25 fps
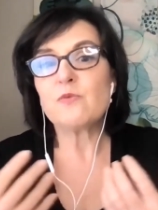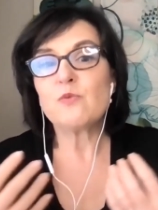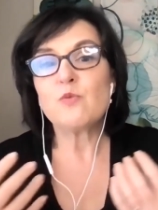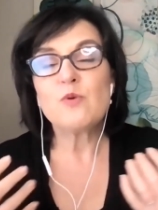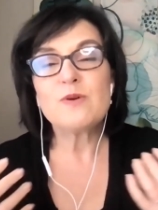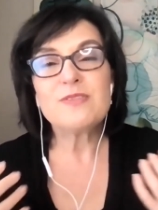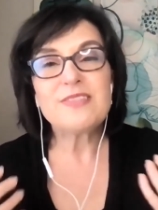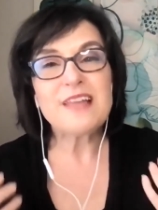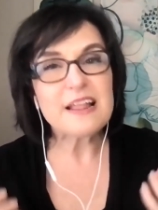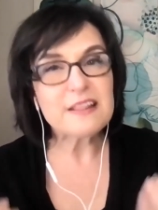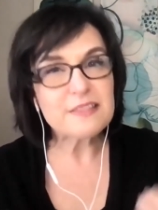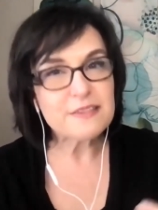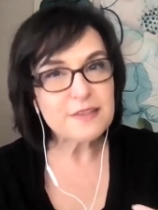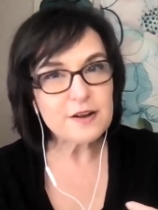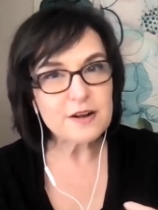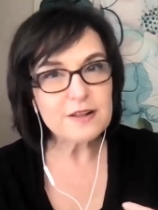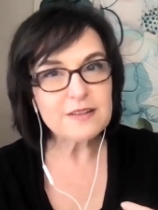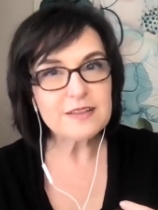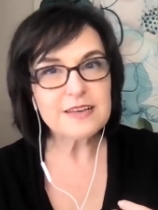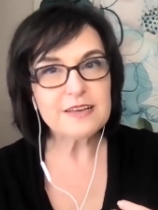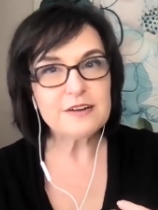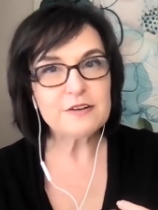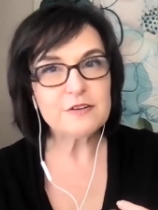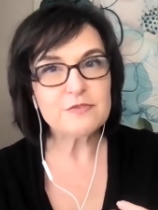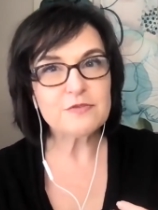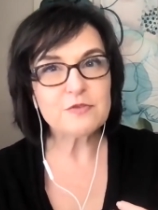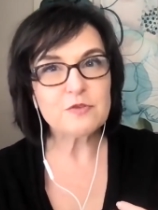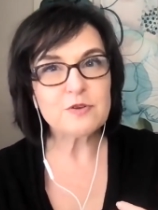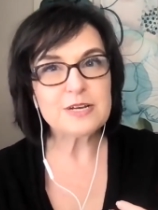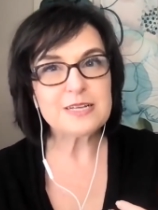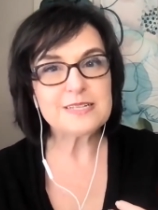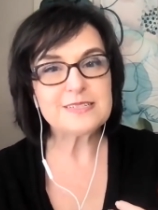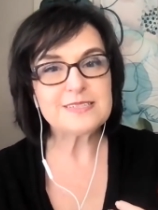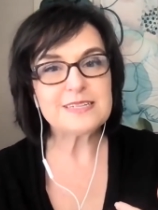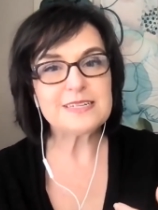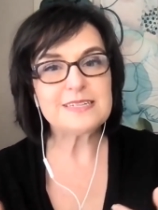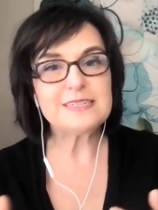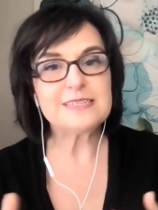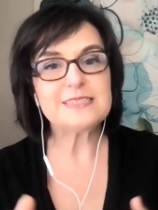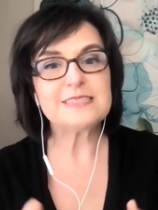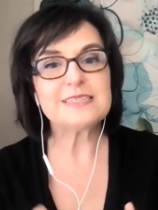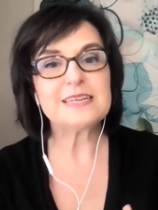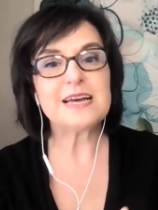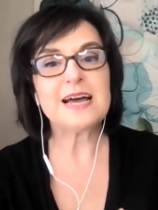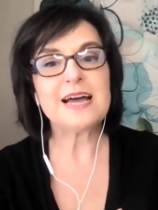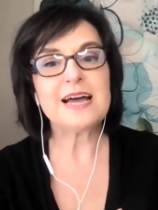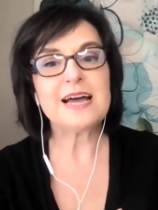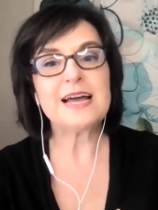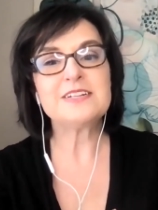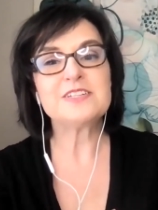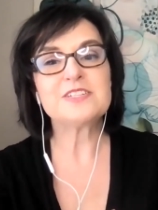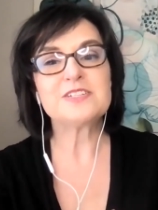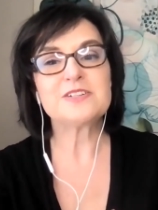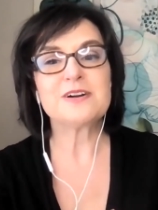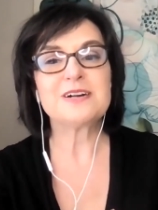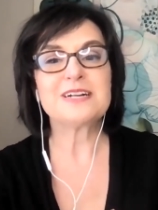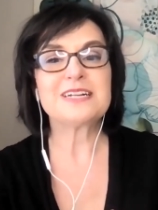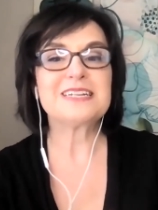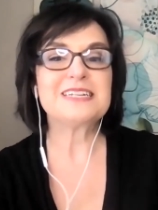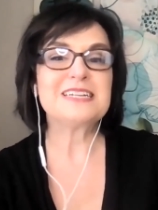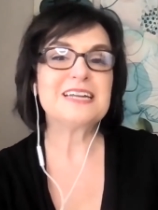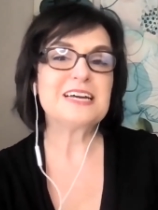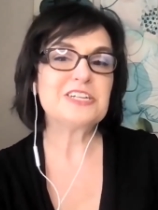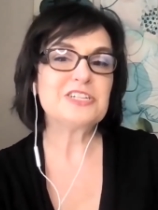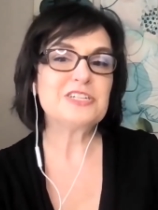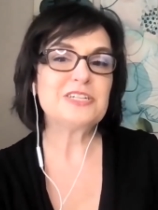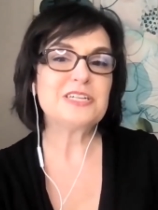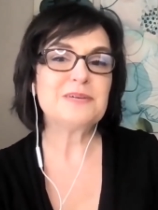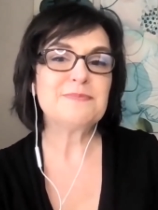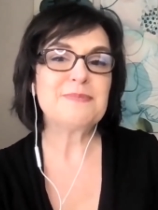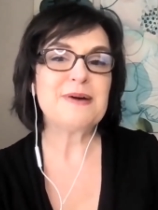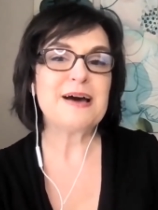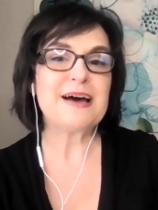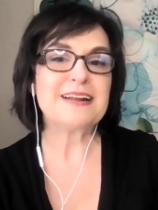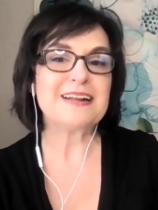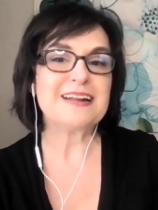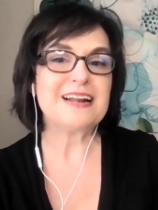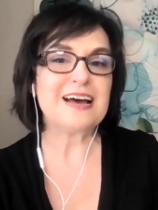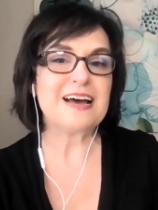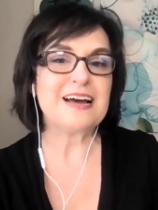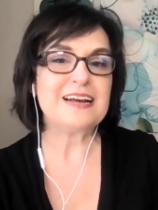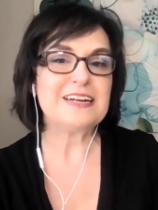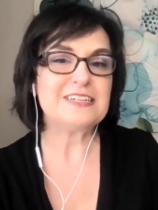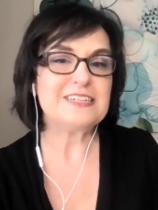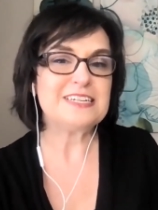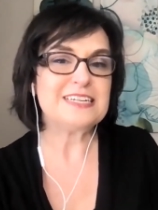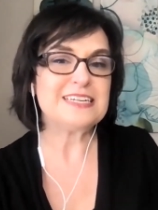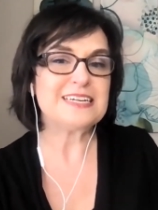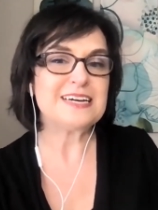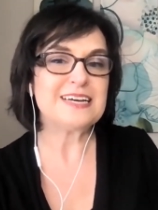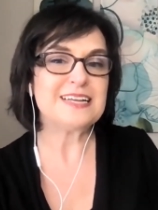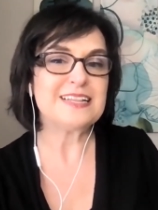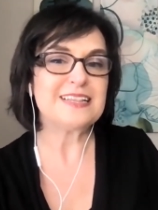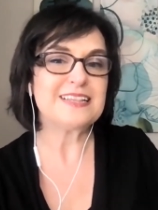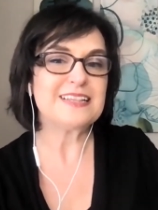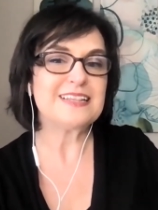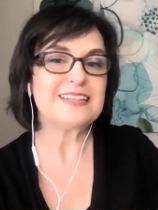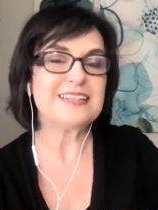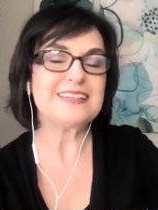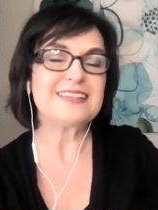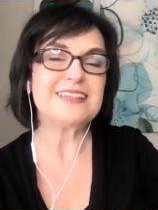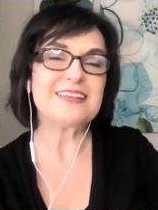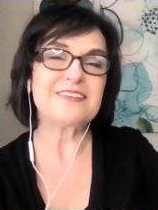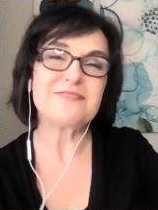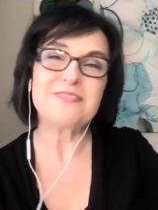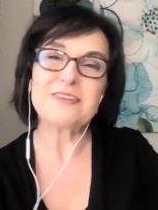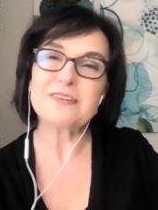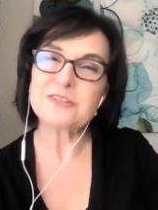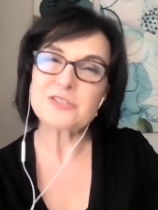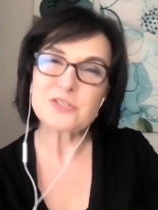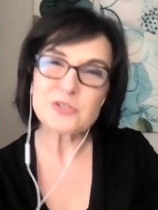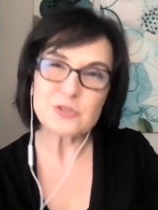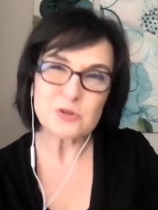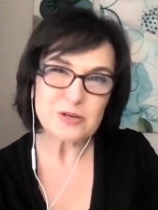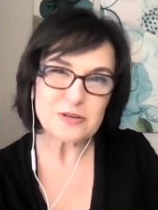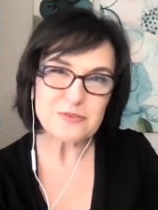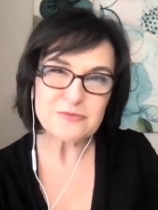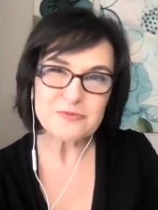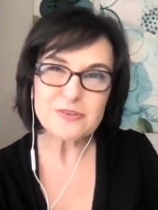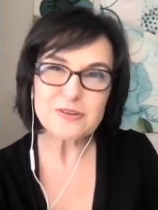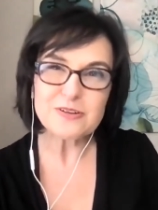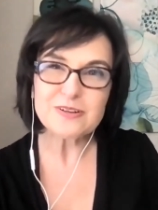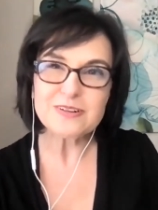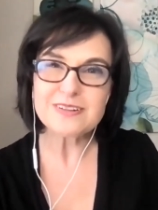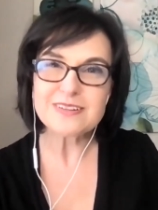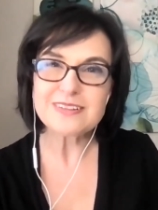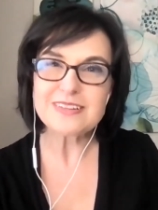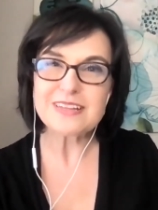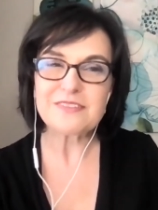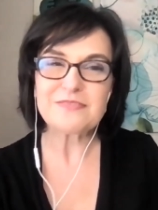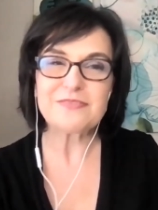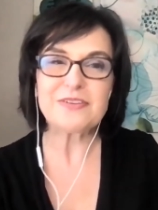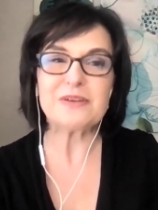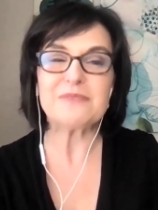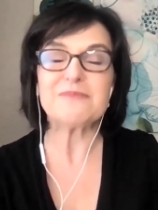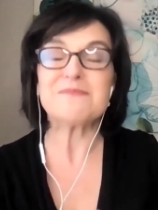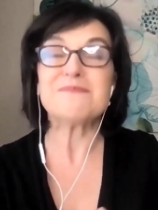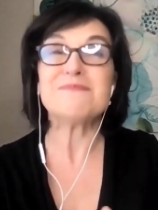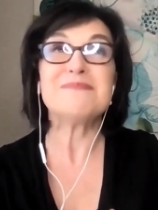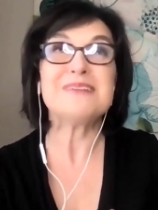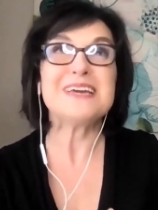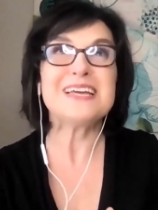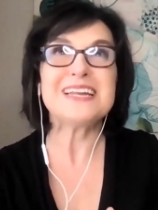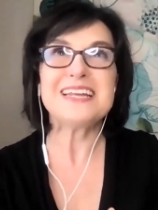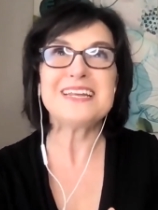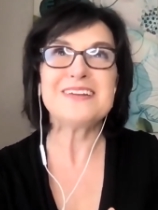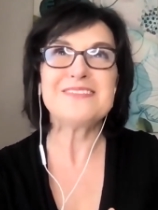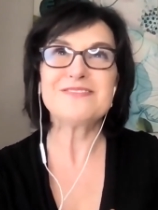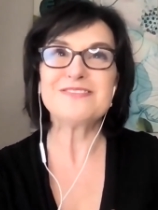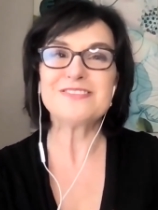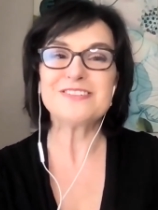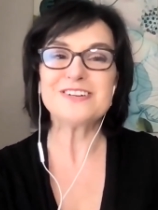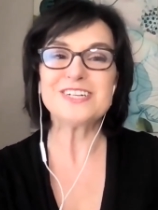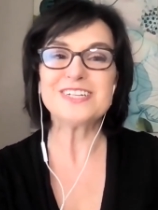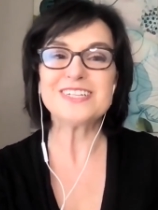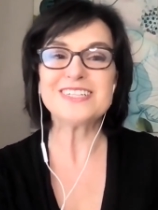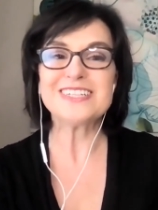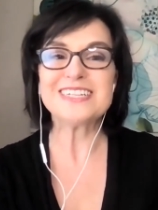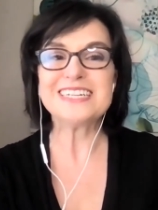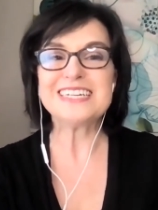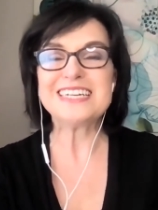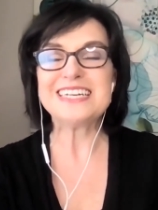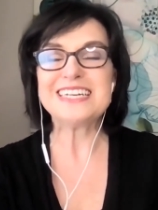When that little inner voice inside started nudging about an idea that felt joyful, that felt meaningful,